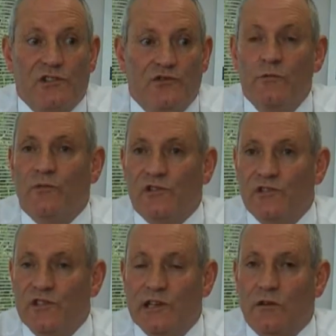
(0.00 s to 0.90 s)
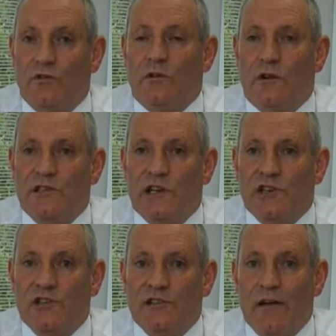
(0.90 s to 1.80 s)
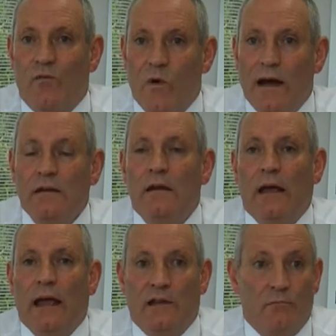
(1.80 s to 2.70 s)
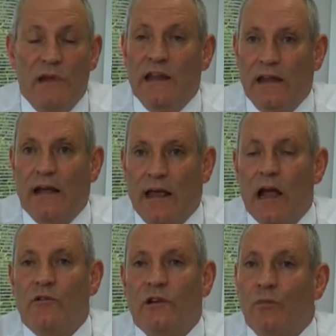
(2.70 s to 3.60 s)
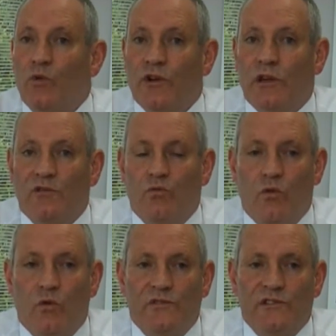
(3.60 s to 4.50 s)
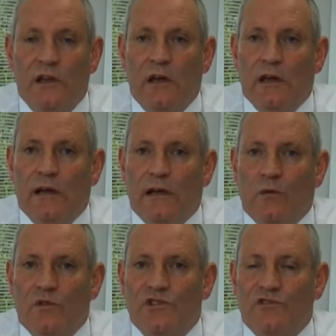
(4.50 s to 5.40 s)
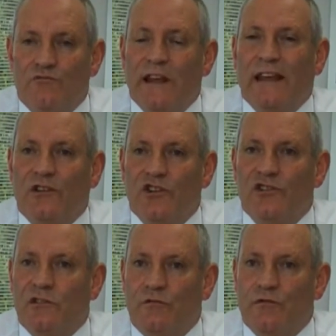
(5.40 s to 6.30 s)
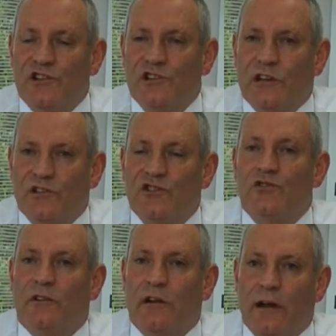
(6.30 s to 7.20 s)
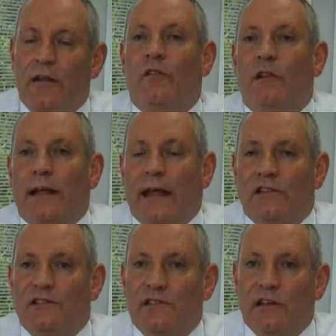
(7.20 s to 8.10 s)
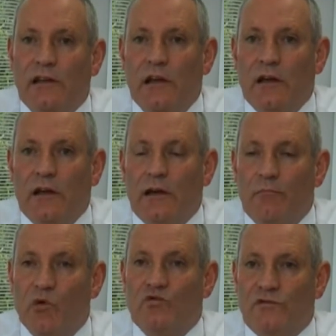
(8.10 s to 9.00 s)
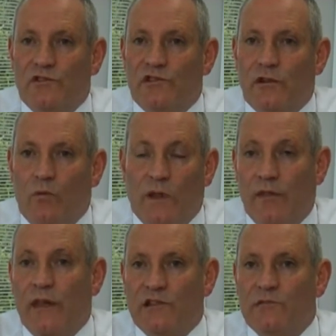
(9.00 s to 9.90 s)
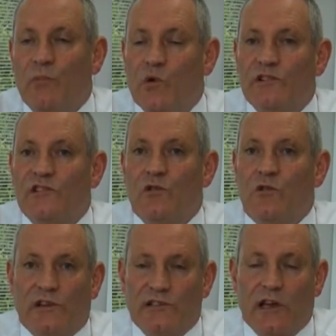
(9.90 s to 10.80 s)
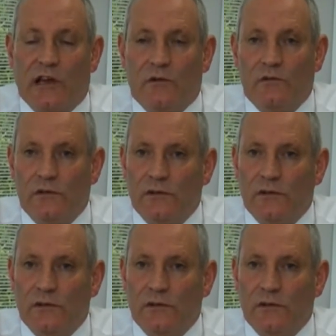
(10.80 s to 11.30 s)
numerous New Zealand organisations have won, and many are currently working towards, which is recognition of reaching a certain level against the Baldrige 1,000 point scoring scale.